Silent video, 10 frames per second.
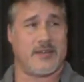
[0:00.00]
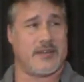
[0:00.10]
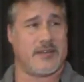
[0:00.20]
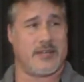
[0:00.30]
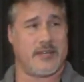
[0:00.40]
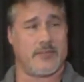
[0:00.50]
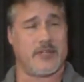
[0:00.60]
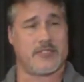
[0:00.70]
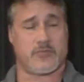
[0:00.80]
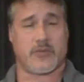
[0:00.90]
I mean,
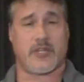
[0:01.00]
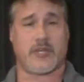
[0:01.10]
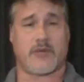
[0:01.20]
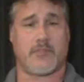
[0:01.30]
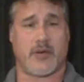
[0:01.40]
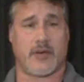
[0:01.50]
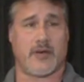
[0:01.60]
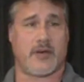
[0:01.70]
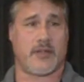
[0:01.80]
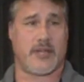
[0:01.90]
it's really
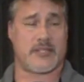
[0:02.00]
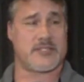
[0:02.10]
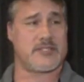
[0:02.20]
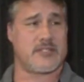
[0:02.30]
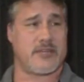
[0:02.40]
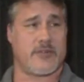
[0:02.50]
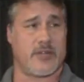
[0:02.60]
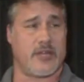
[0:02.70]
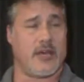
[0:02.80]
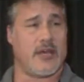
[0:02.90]
a
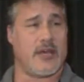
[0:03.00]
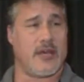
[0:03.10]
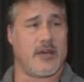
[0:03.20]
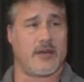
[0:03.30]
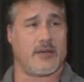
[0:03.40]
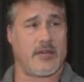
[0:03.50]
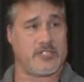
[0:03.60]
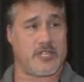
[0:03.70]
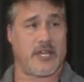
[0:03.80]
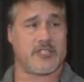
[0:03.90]
necessary
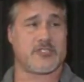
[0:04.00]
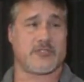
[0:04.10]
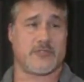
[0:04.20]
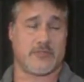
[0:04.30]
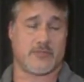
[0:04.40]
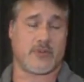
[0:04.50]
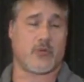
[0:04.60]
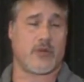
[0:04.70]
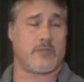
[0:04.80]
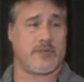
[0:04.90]
educational
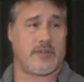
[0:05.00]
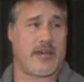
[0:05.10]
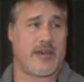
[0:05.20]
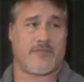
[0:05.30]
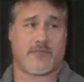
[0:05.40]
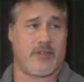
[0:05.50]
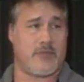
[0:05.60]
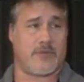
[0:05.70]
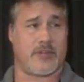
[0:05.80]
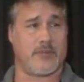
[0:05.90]
requirement to have for
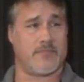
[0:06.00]
anybody.